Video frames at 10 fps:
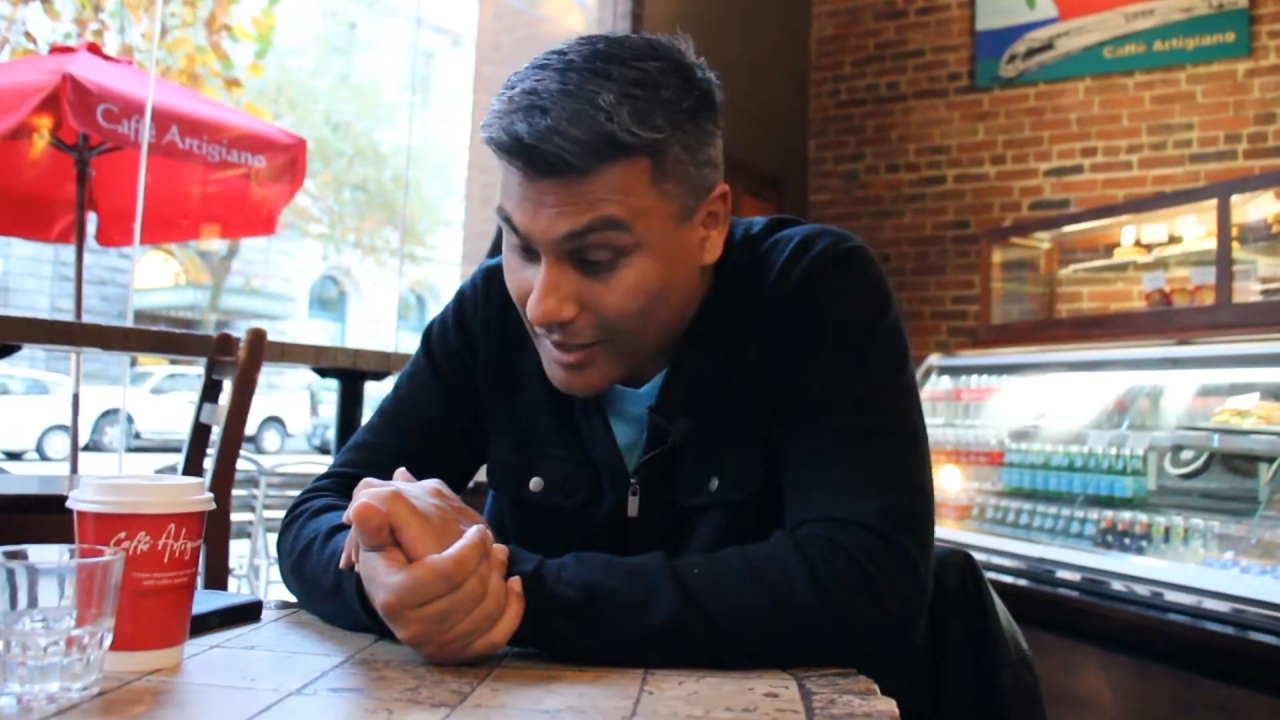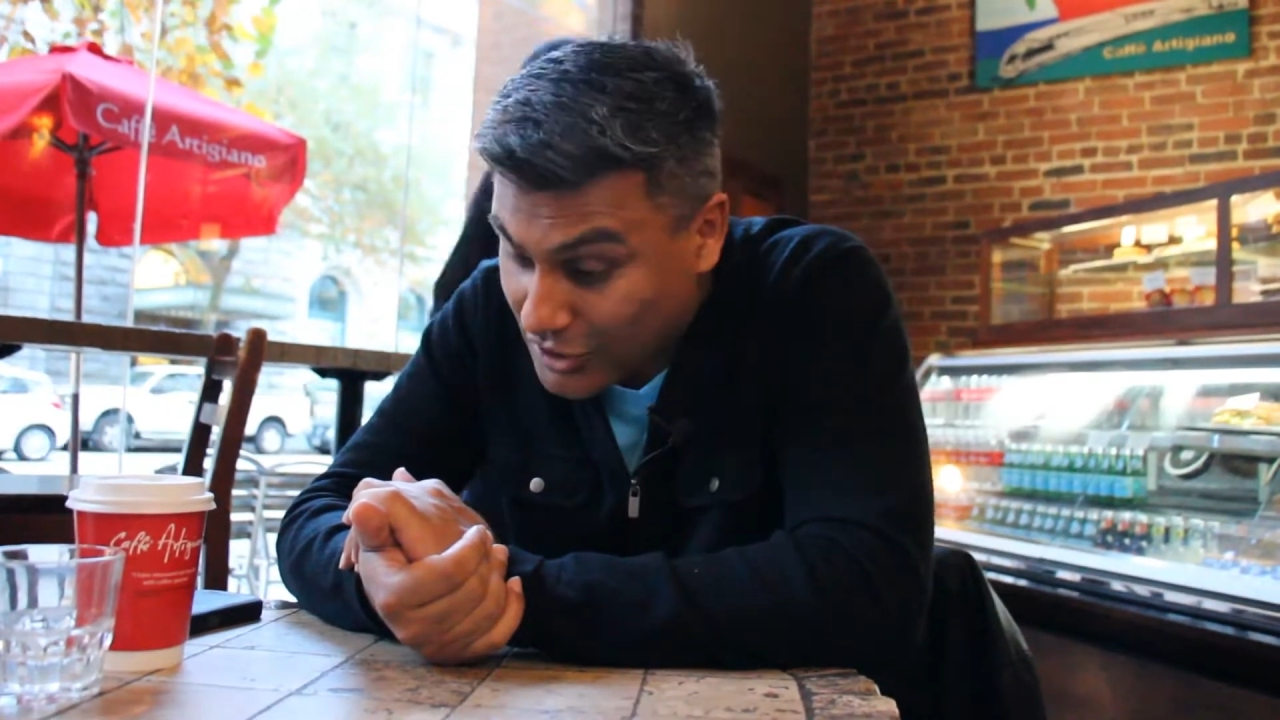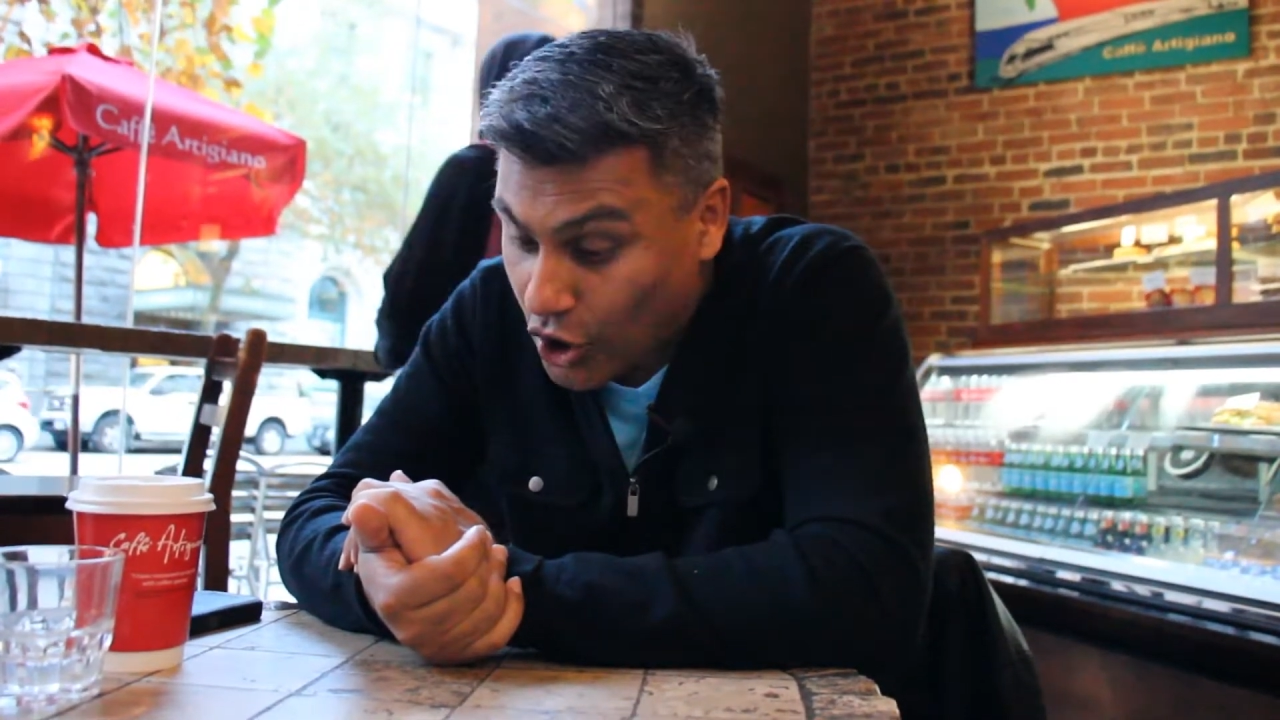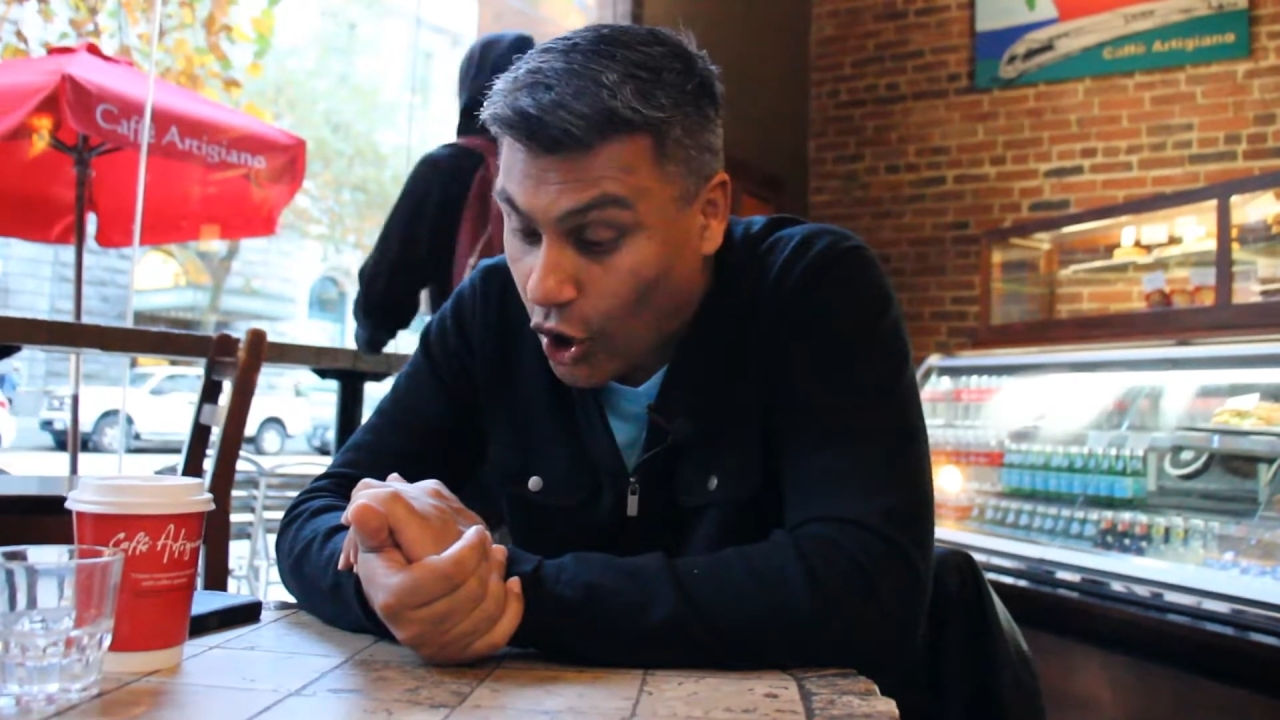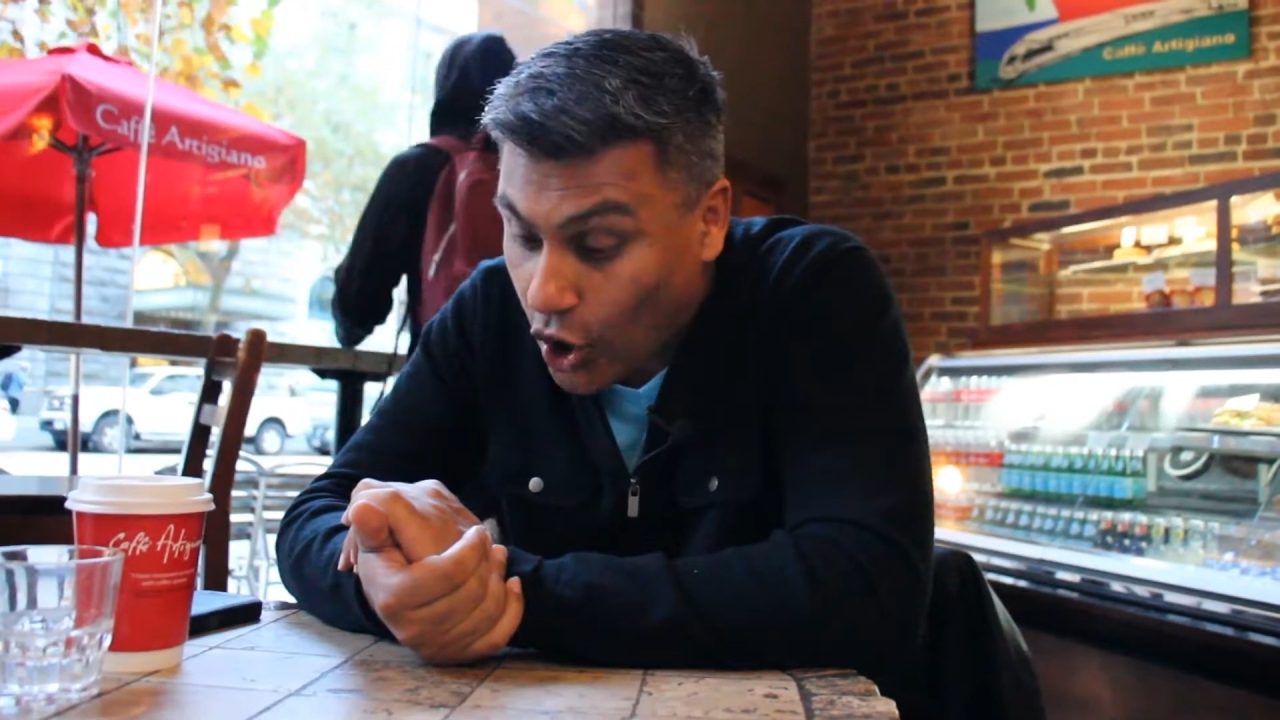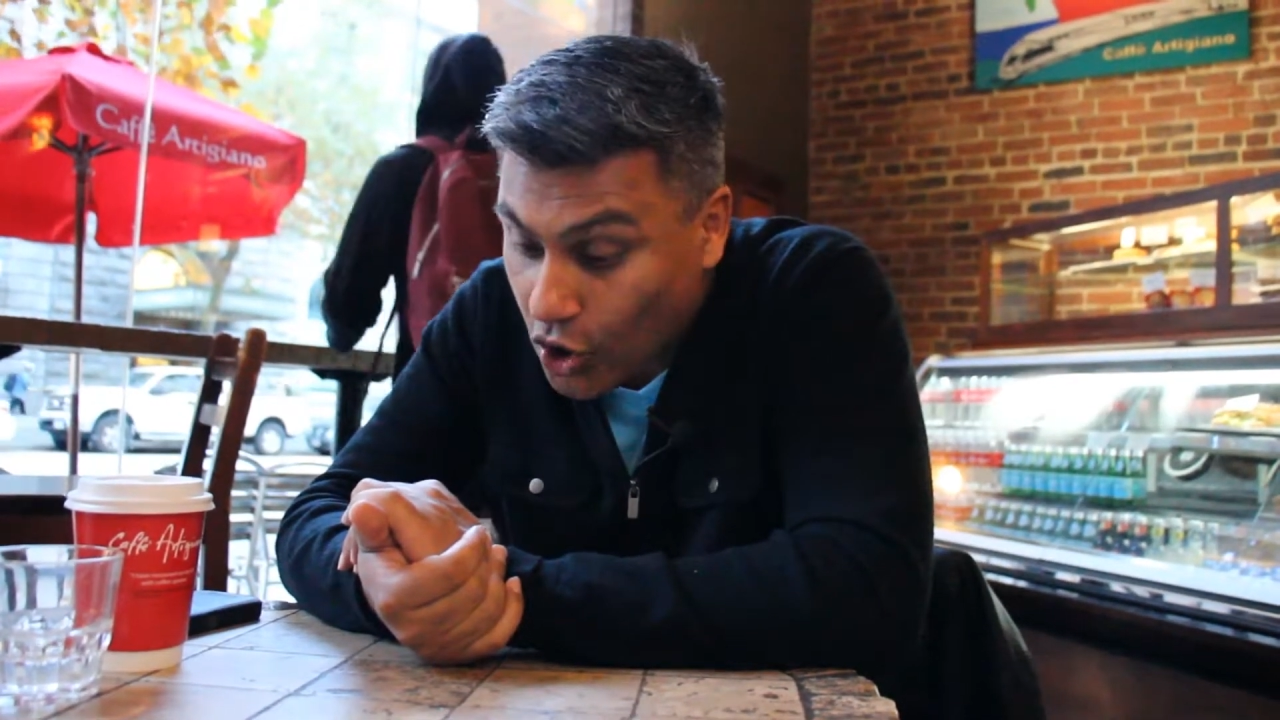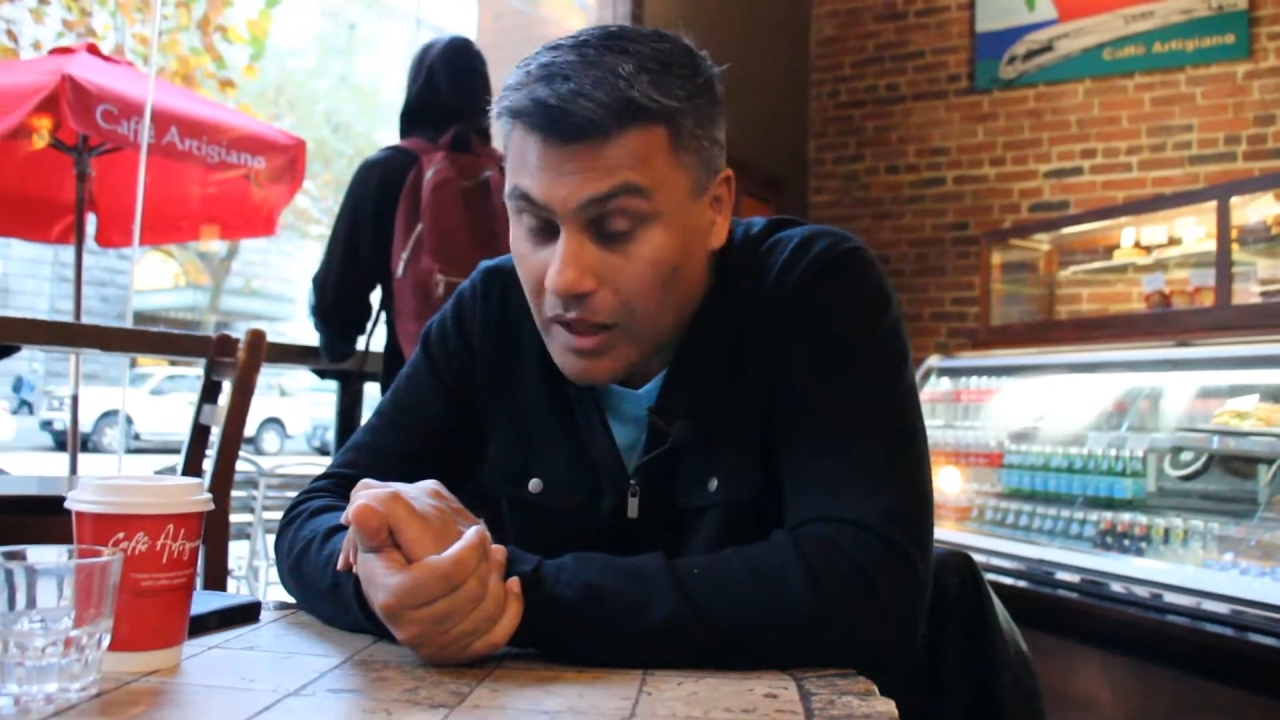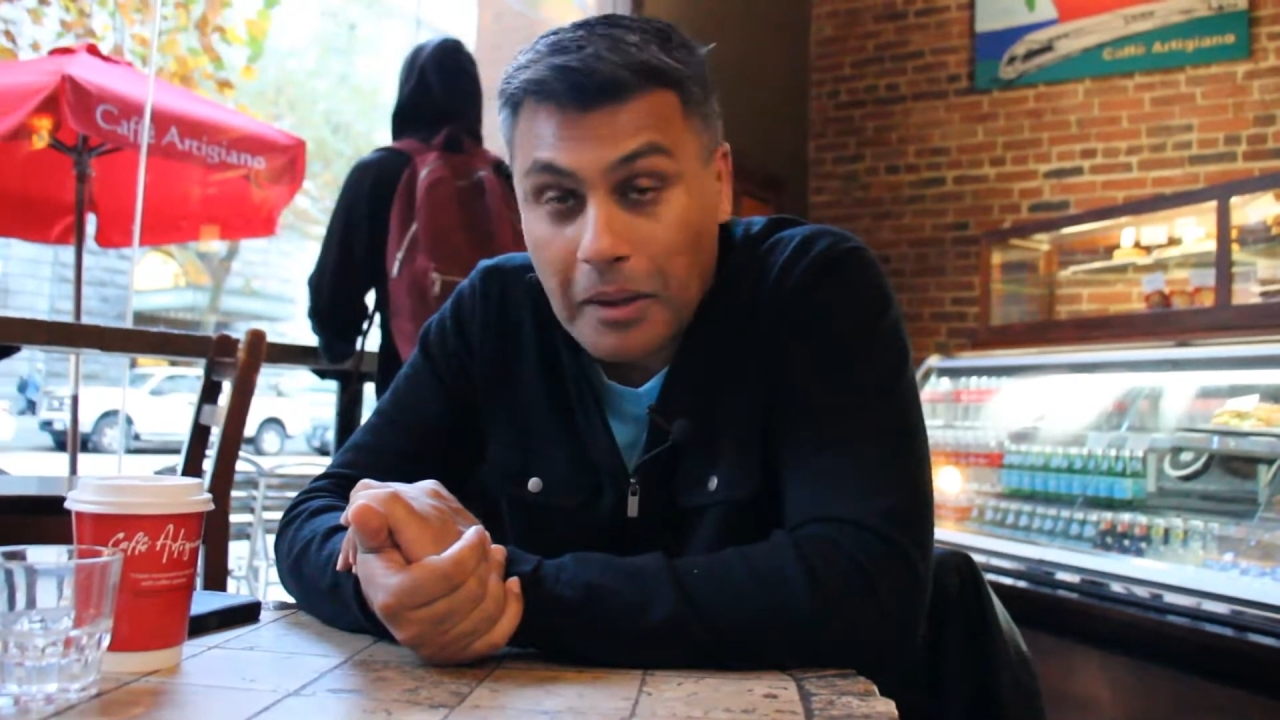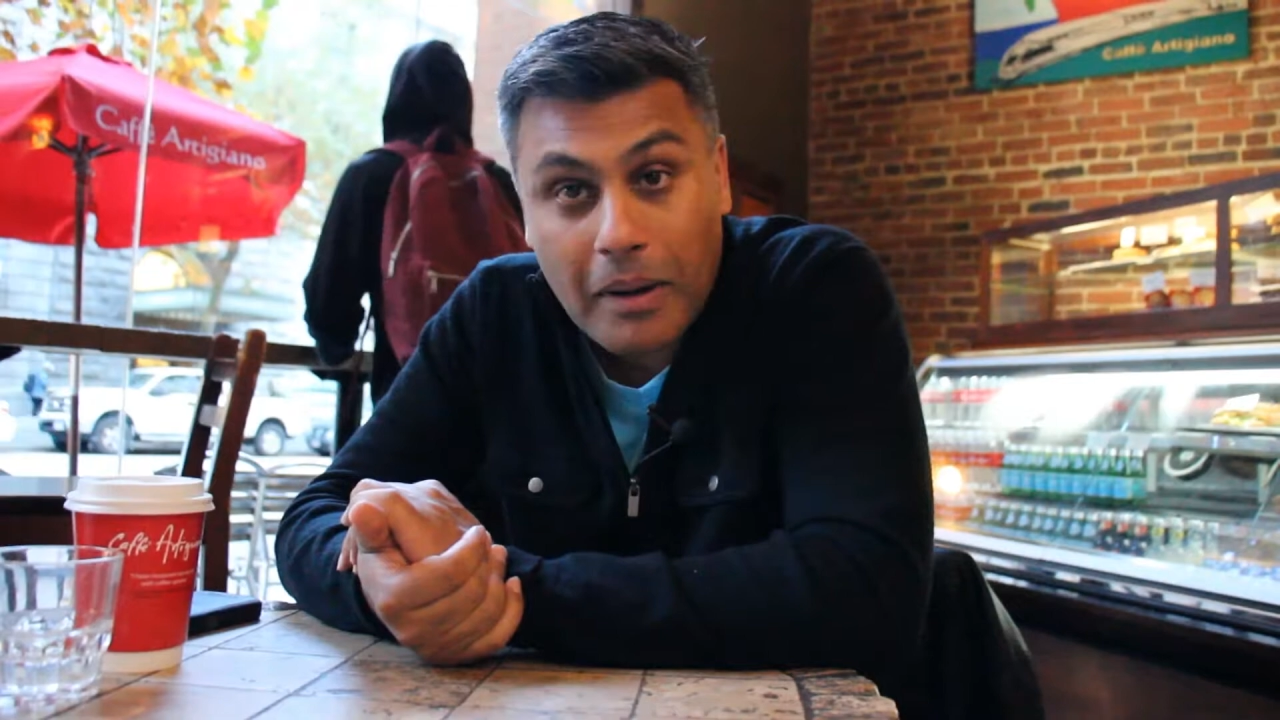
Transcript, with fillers: it's all